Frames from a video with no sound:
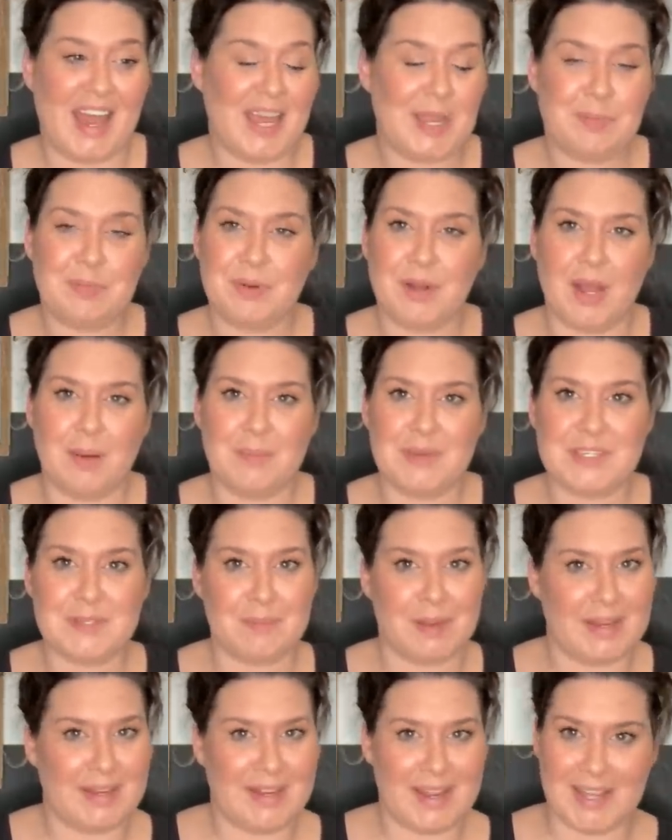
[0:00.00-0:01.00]
I promise
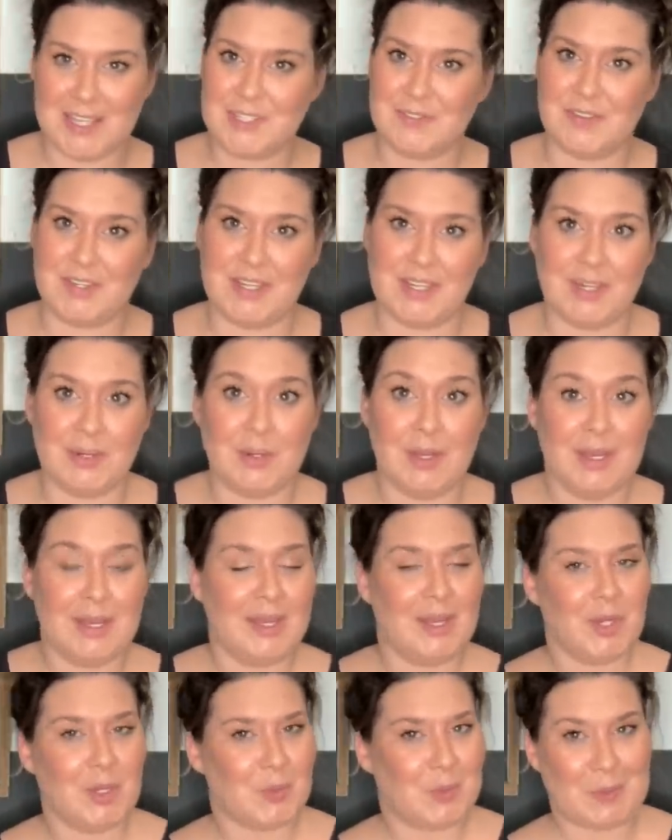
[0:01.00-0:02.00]
my next video
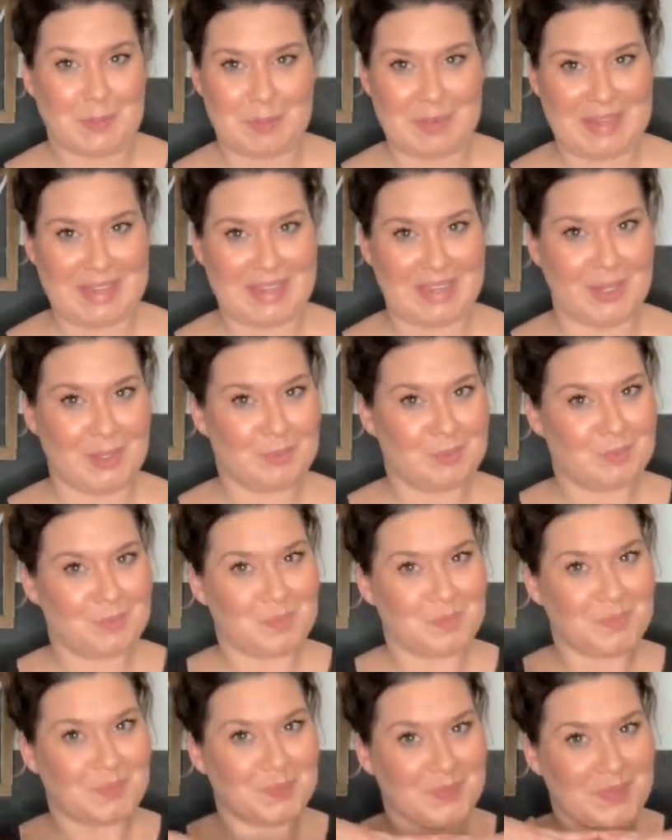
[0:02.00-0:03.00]
will be
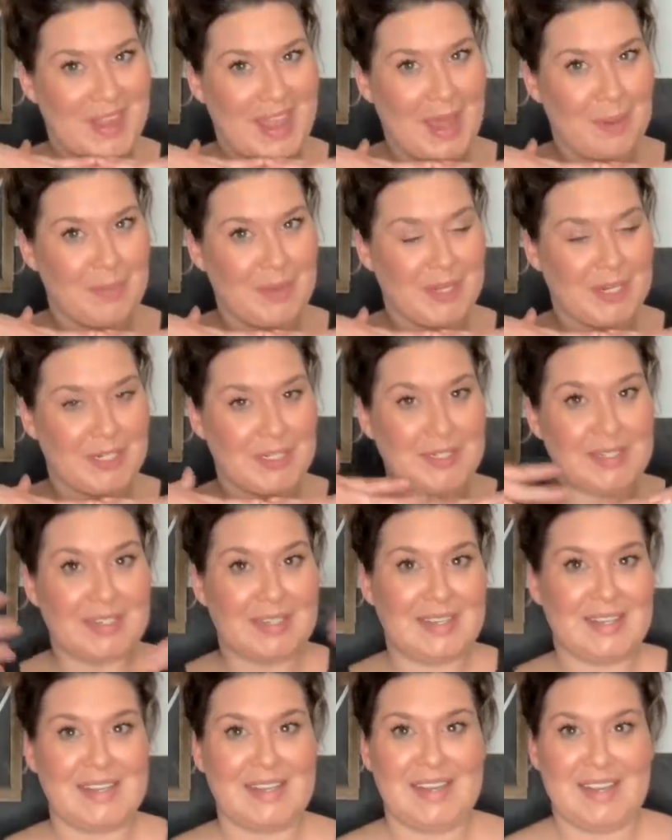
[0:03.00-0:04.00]
happier.
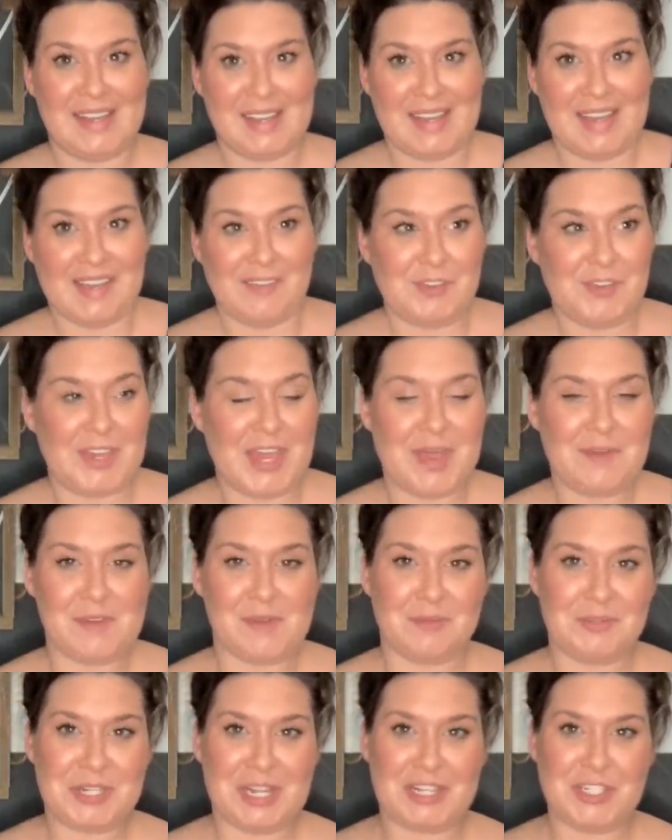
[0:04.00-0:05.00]
If you came
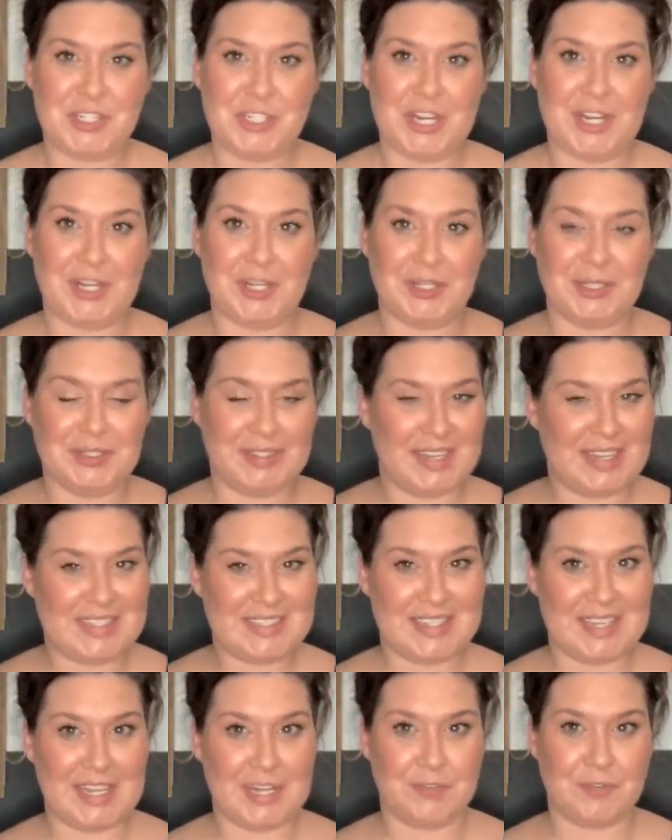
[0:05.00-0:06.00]
from Jen's channel, thanks
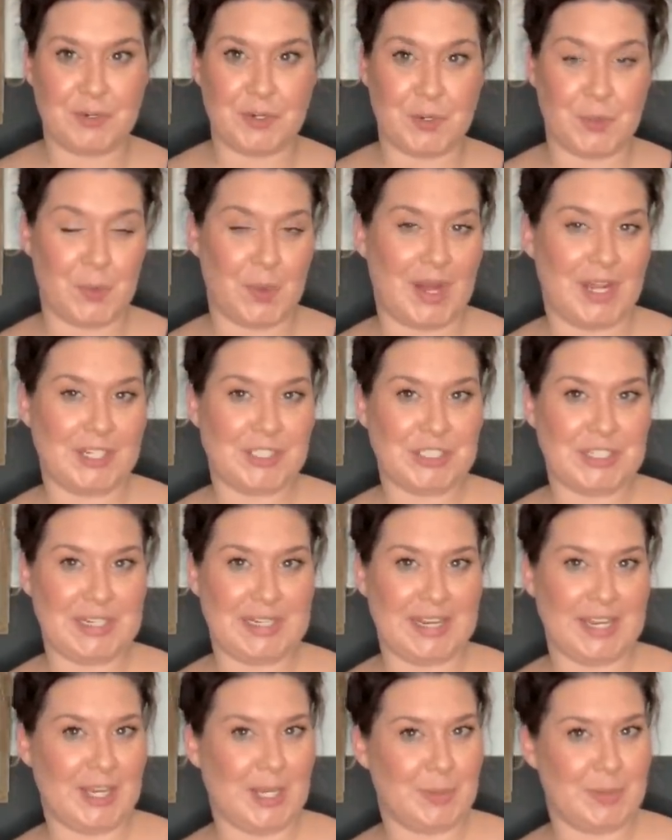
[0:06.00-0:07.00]
again for watching.
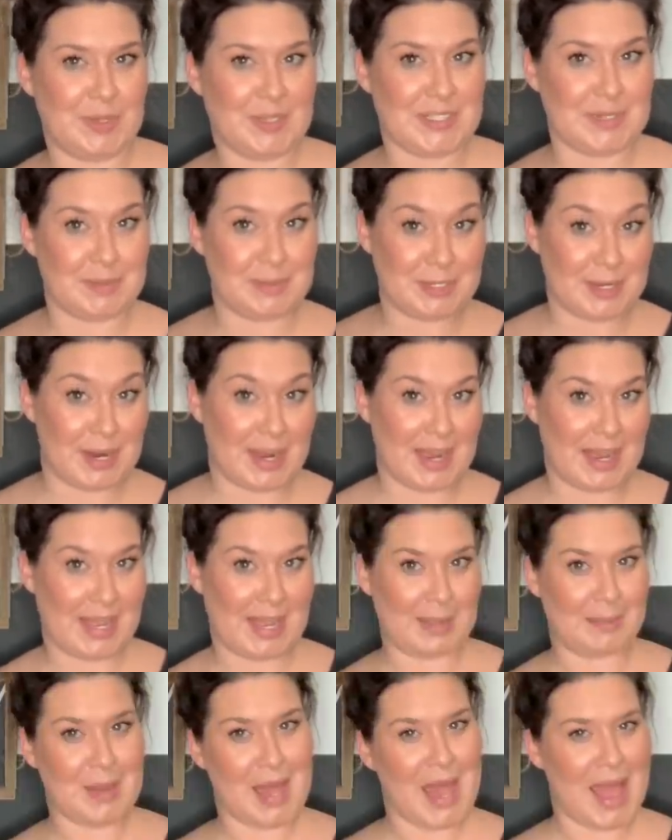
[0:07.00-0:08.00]
I hope you
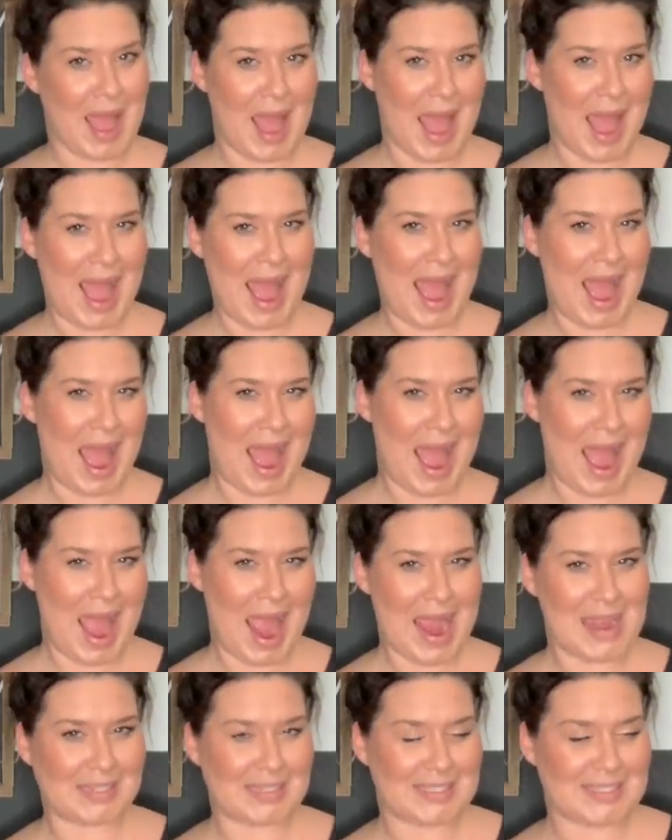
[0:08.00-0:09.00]
subscribe.
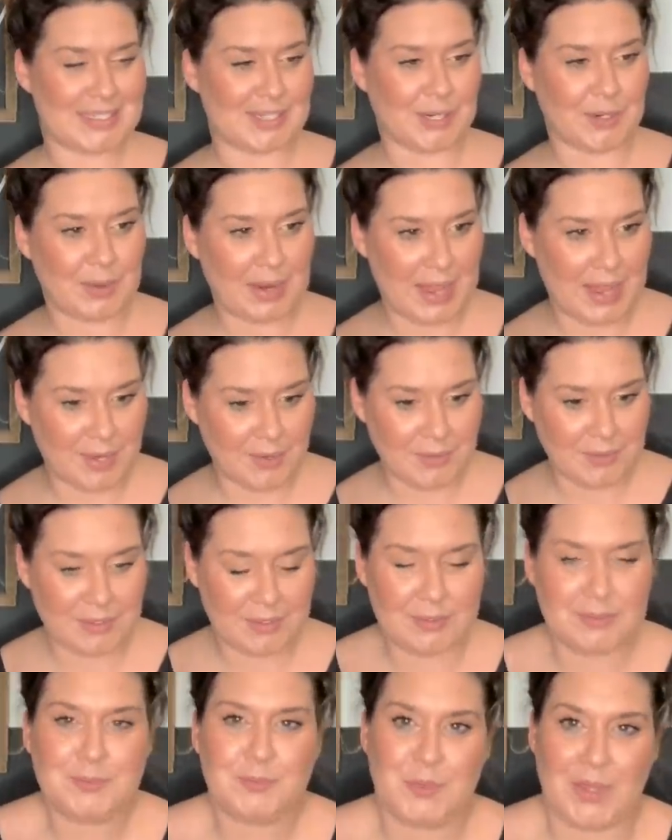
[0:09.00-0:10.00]
Stick around.
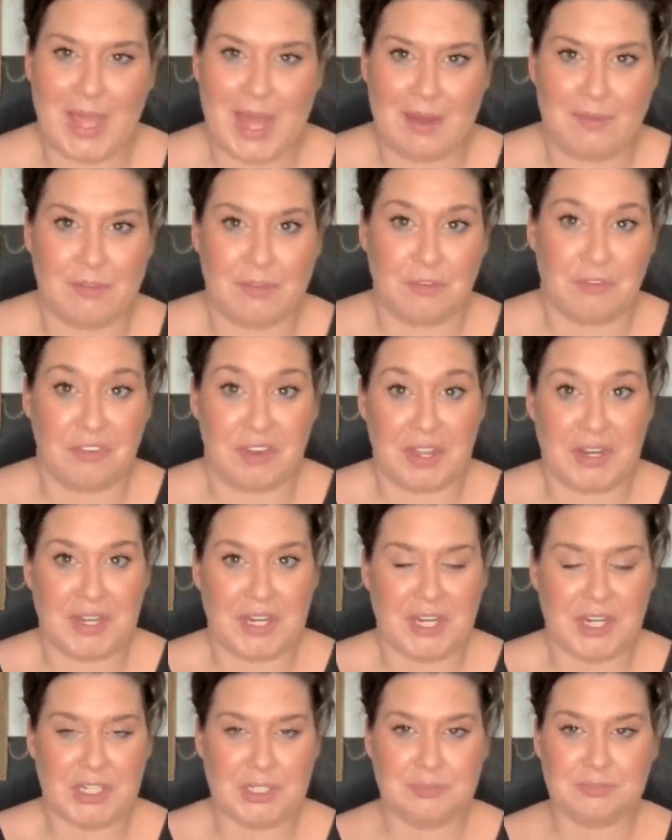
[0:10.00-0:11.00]
We have fun
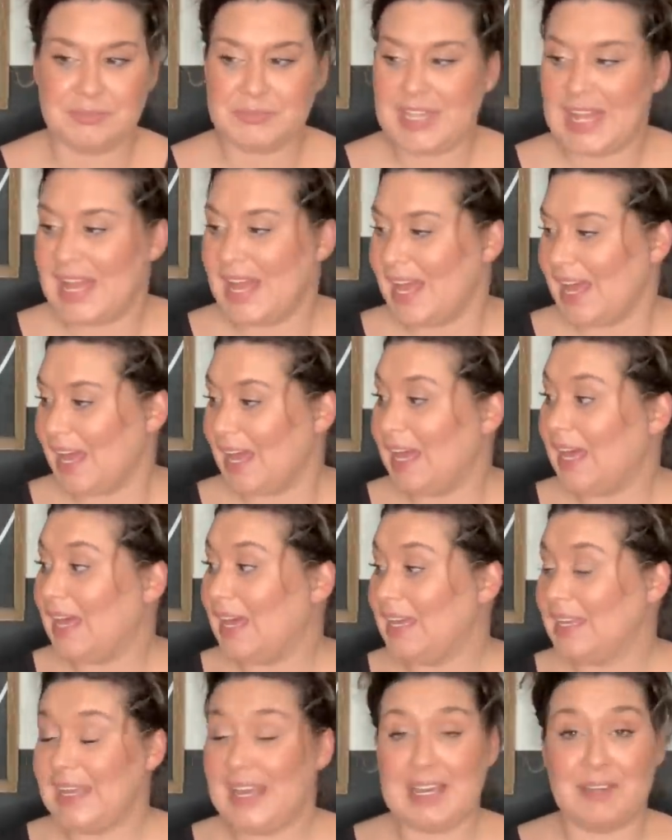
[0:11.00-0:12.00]
here uh,
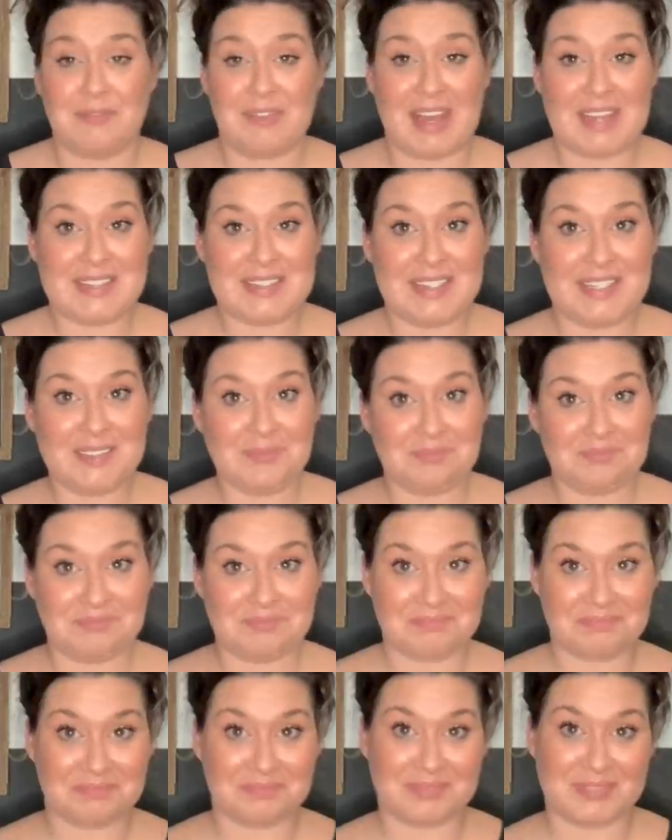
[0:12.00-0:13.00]
yeah, that's it.
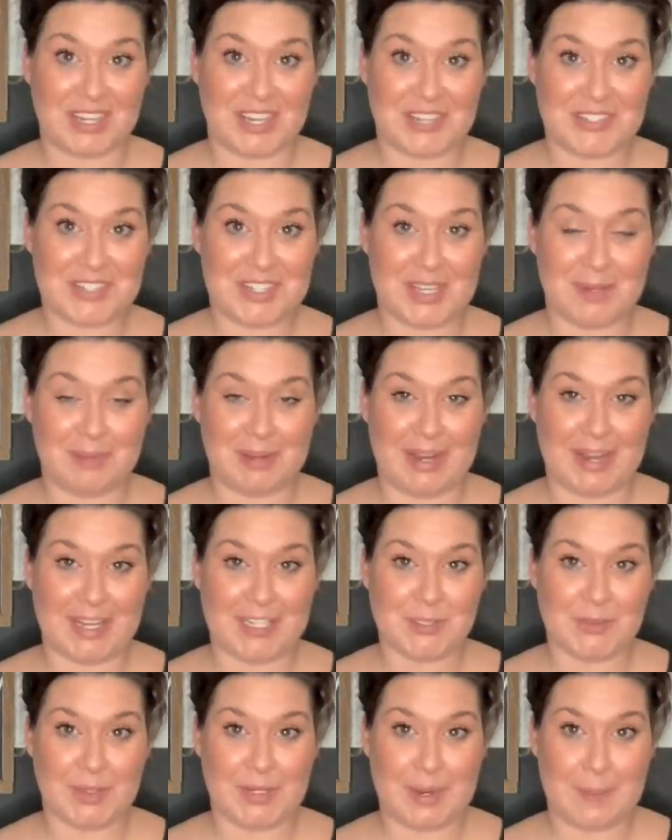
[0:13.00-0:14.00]
I'll see you in my next
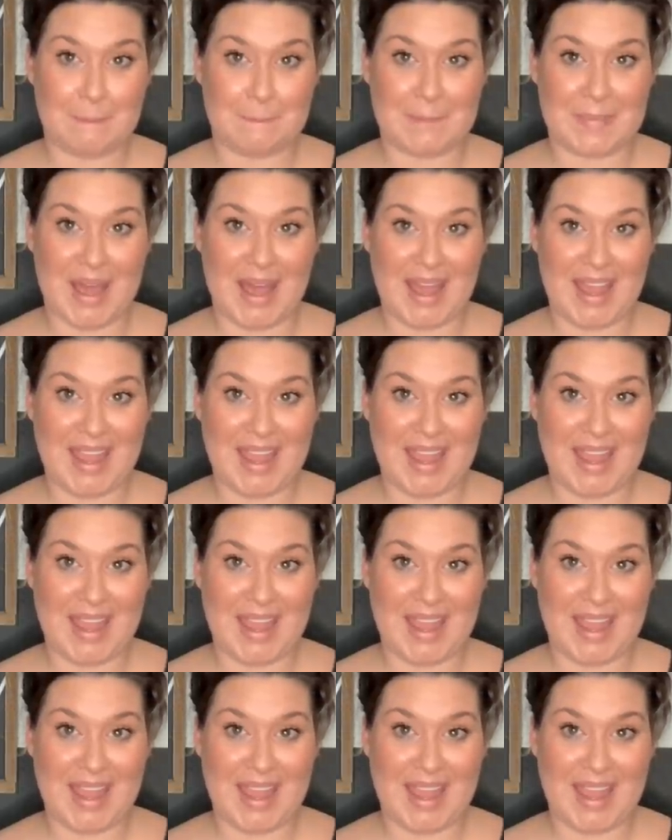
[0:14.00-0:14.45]
one. Bye.